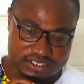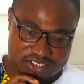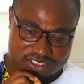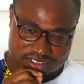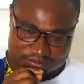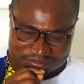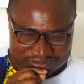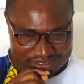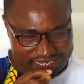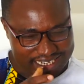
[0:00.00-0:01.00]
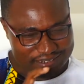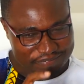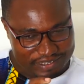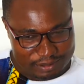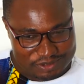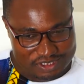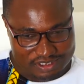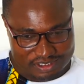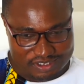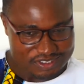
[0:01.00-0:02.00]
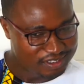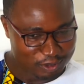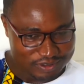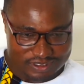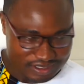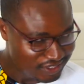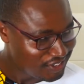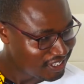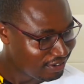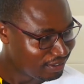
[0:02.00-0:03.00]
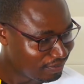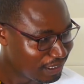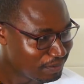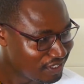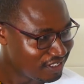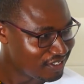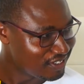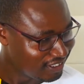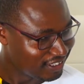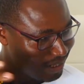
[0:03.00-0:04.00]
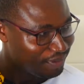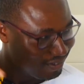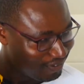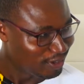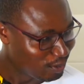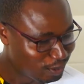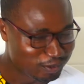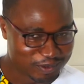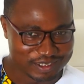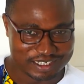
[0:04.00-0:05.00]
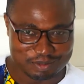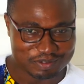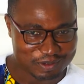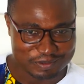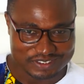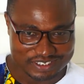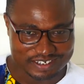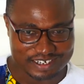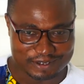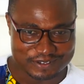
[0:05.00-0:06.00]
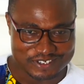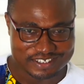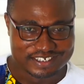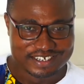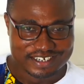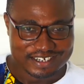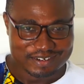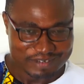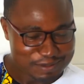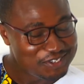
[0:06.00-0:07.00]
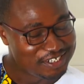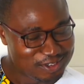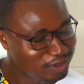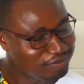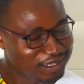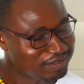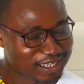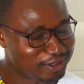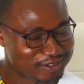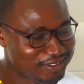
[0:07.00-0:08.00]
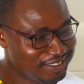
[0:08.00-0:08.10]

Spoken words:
us either 5 CDs, not this current 5 CDs, the very old one, before we changed the currency. 5 CDs, not 5,000,